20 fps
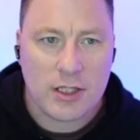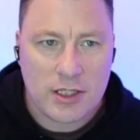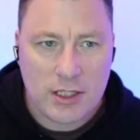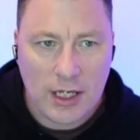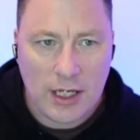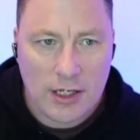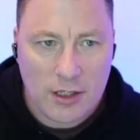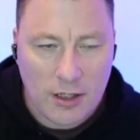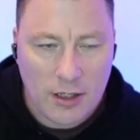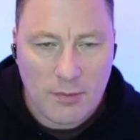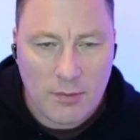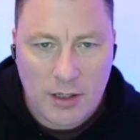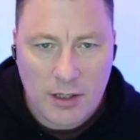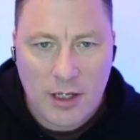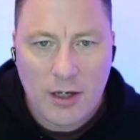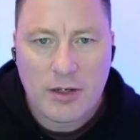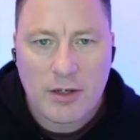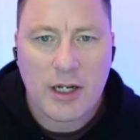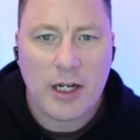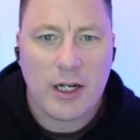stand up.
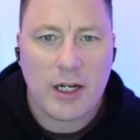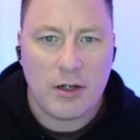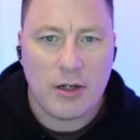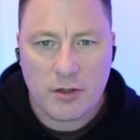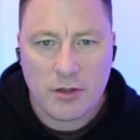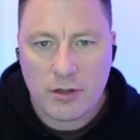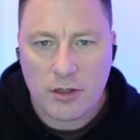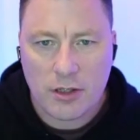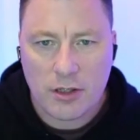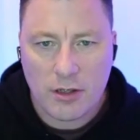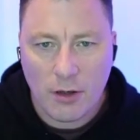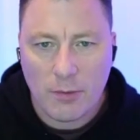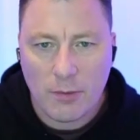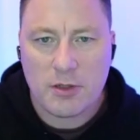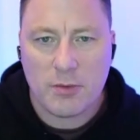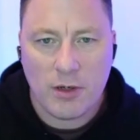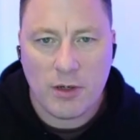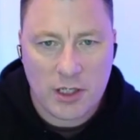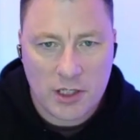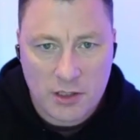Like, okay, look, you've got to
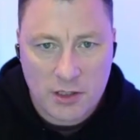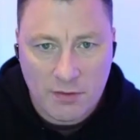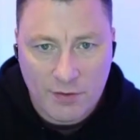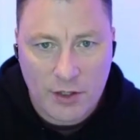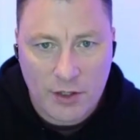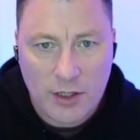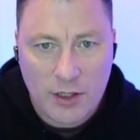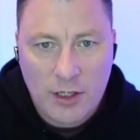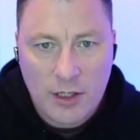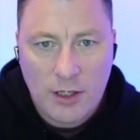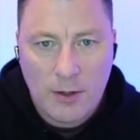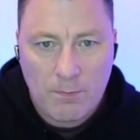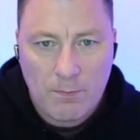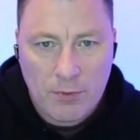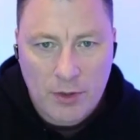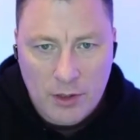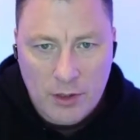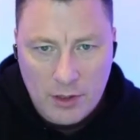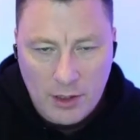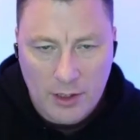optimize for,
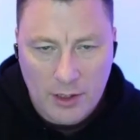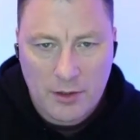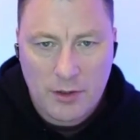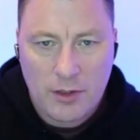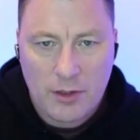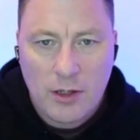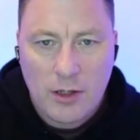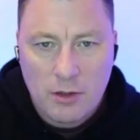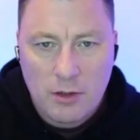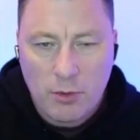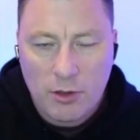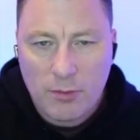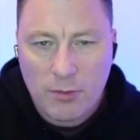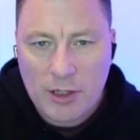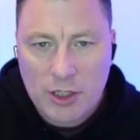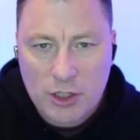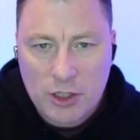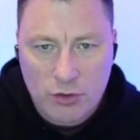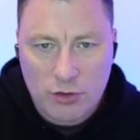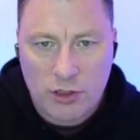you want to
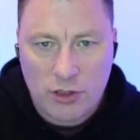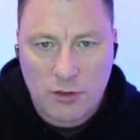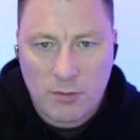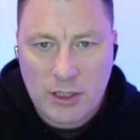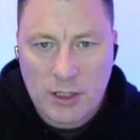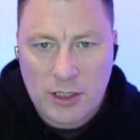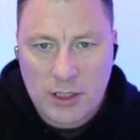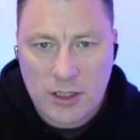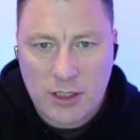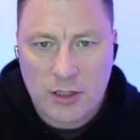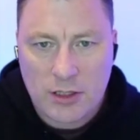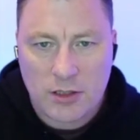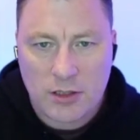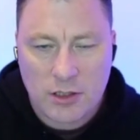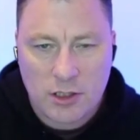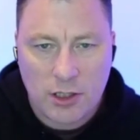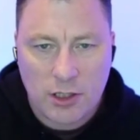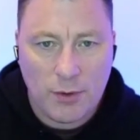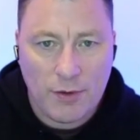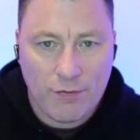make sure that the meeting isn't
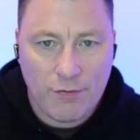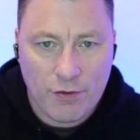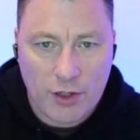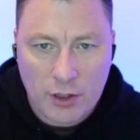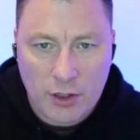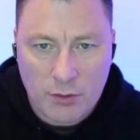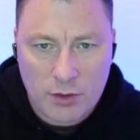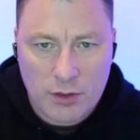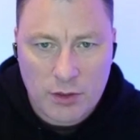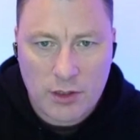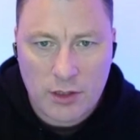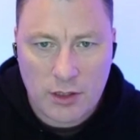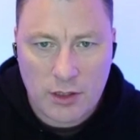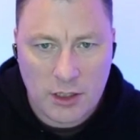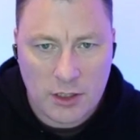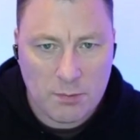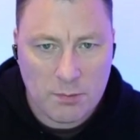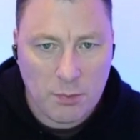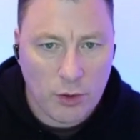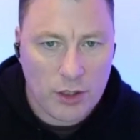so infrequent that
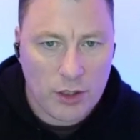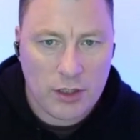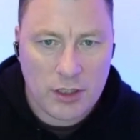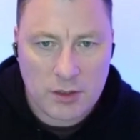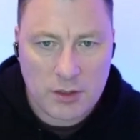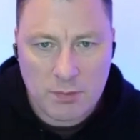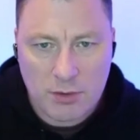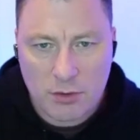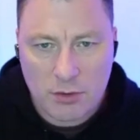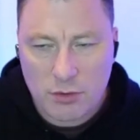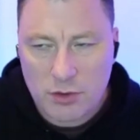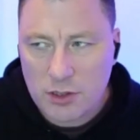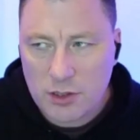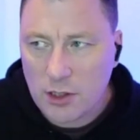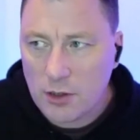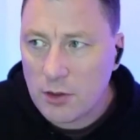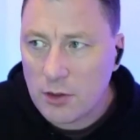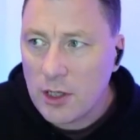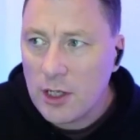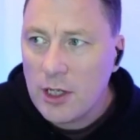it's pointless, but
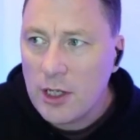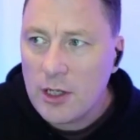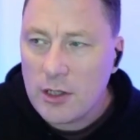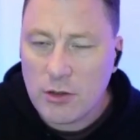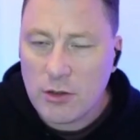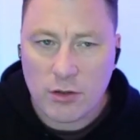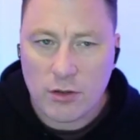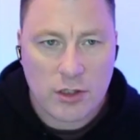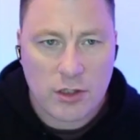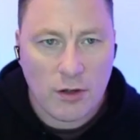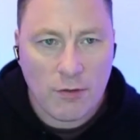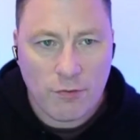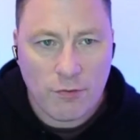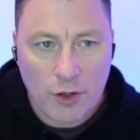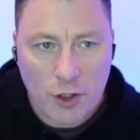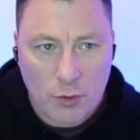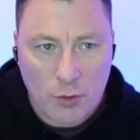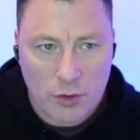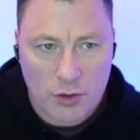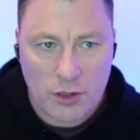also not so
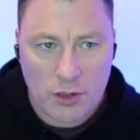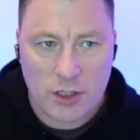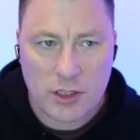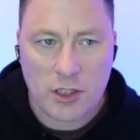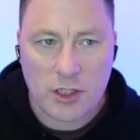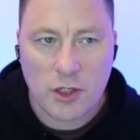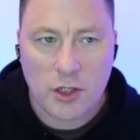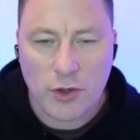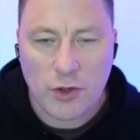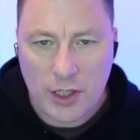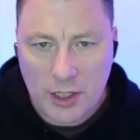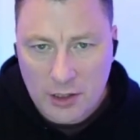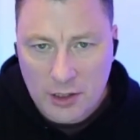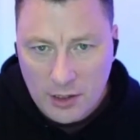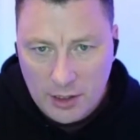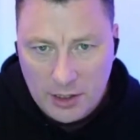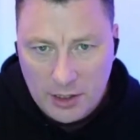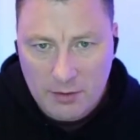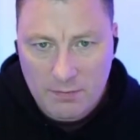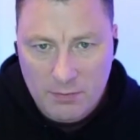frequent that it's annoying.
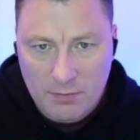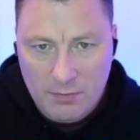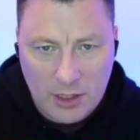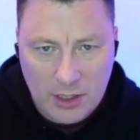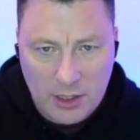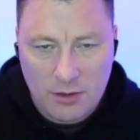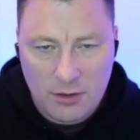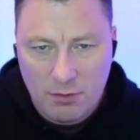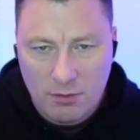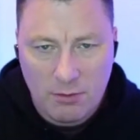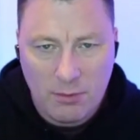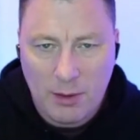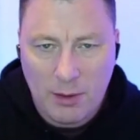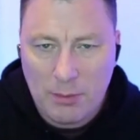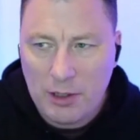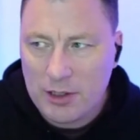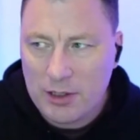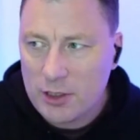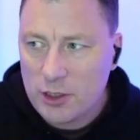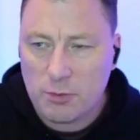Like,
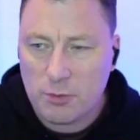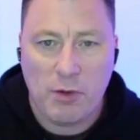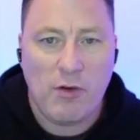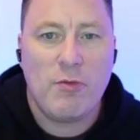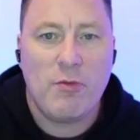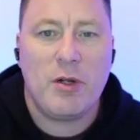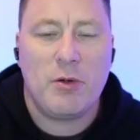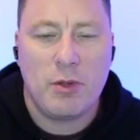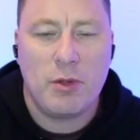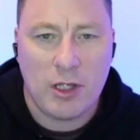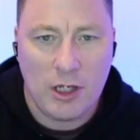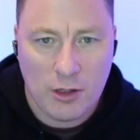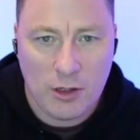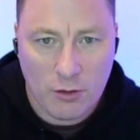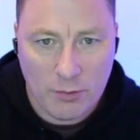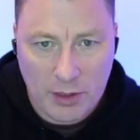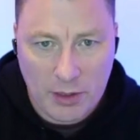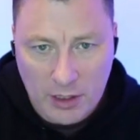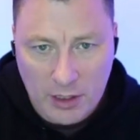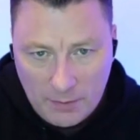maybe experiment with it a
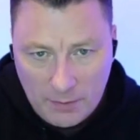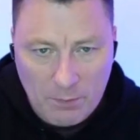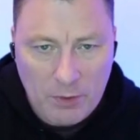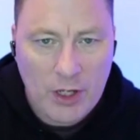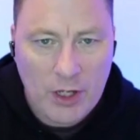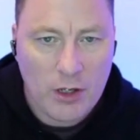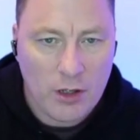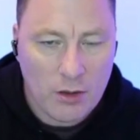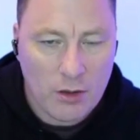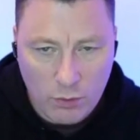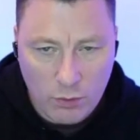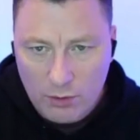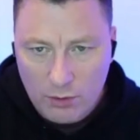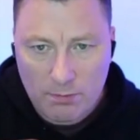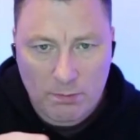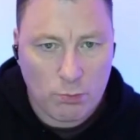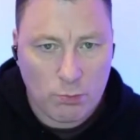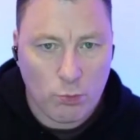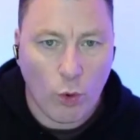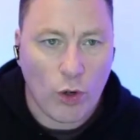little bit. Like,
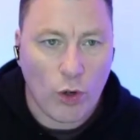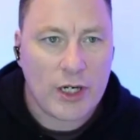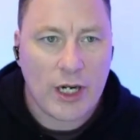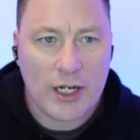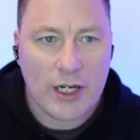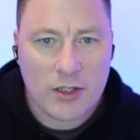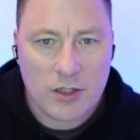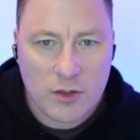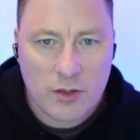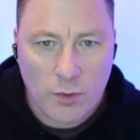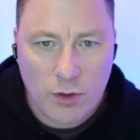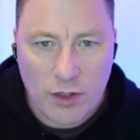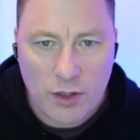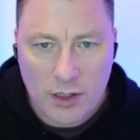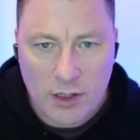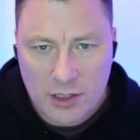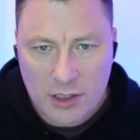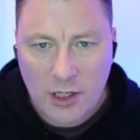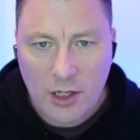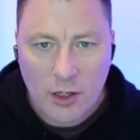what cadence
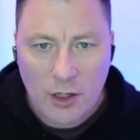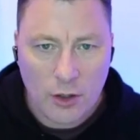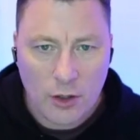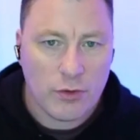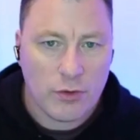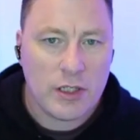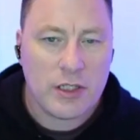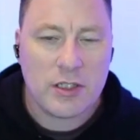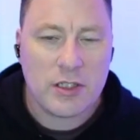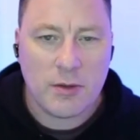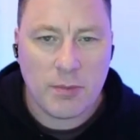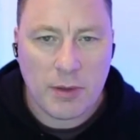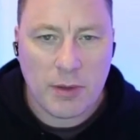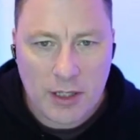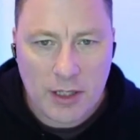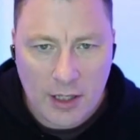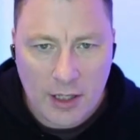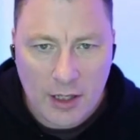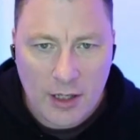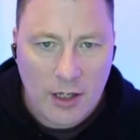works? Who needs to be
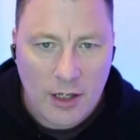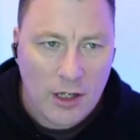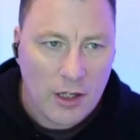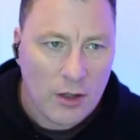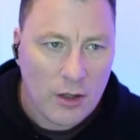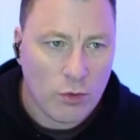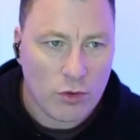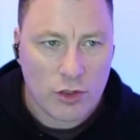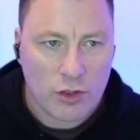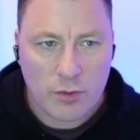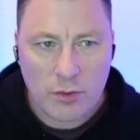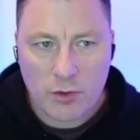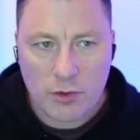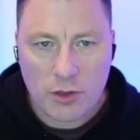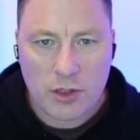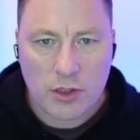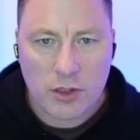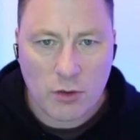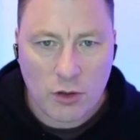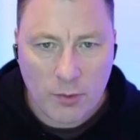there? What do we
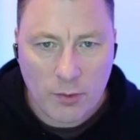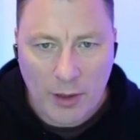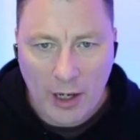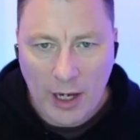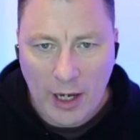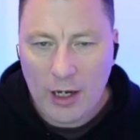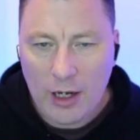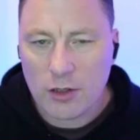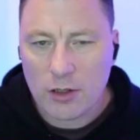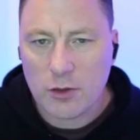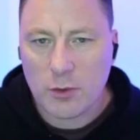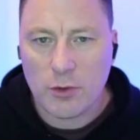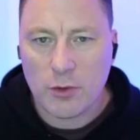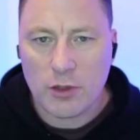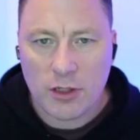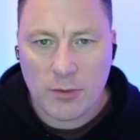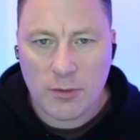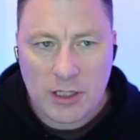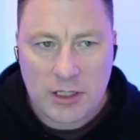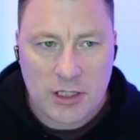want to talk about? How long do we
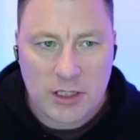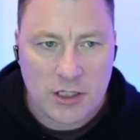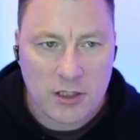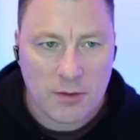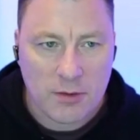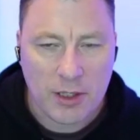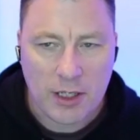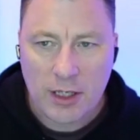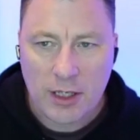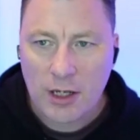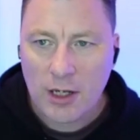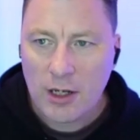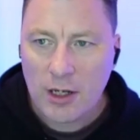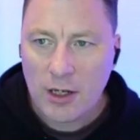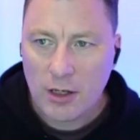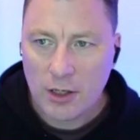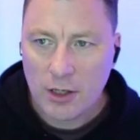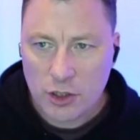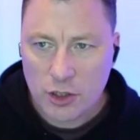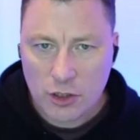want the meeting to be?
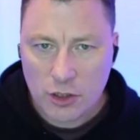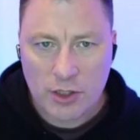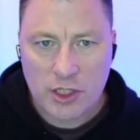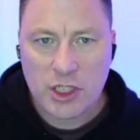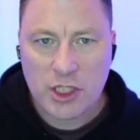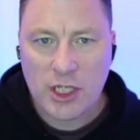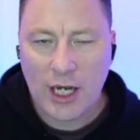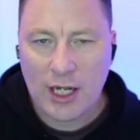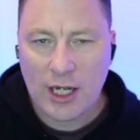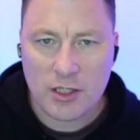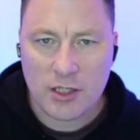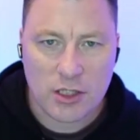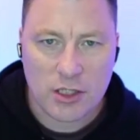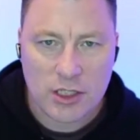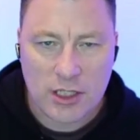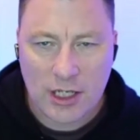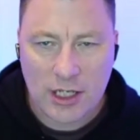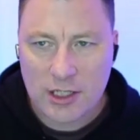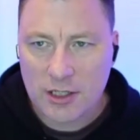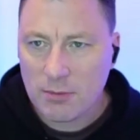Like, you should always challenge
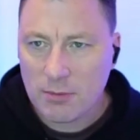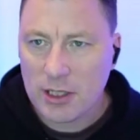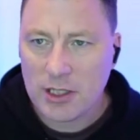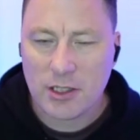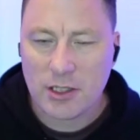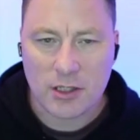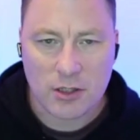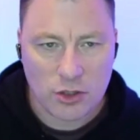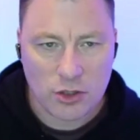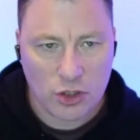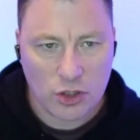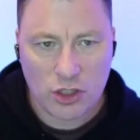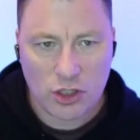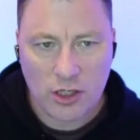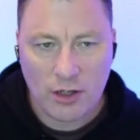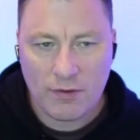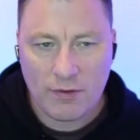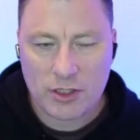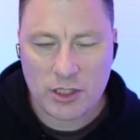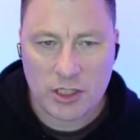standing meetings. You should
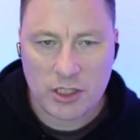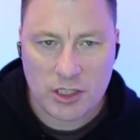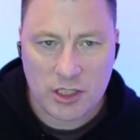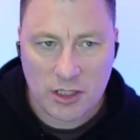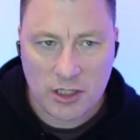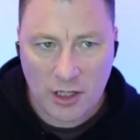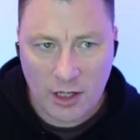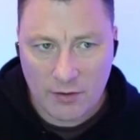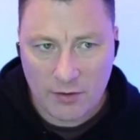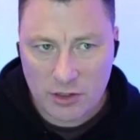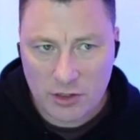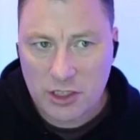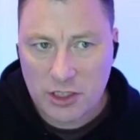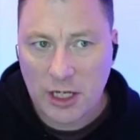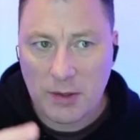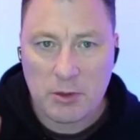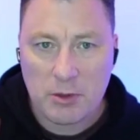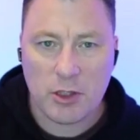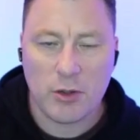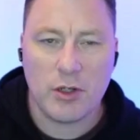never just sit there and just
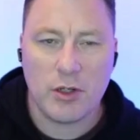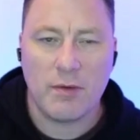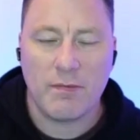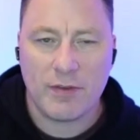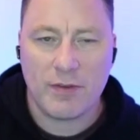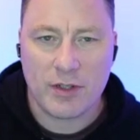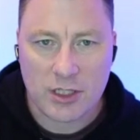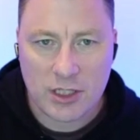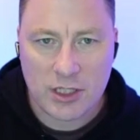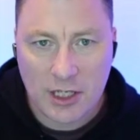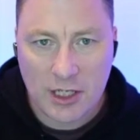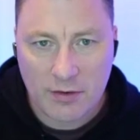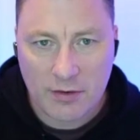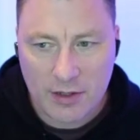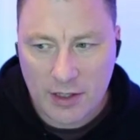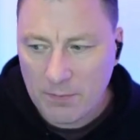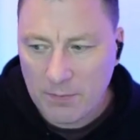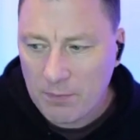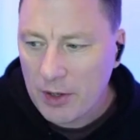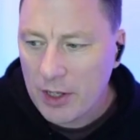keep doing them for the sake of
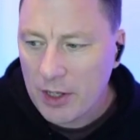it.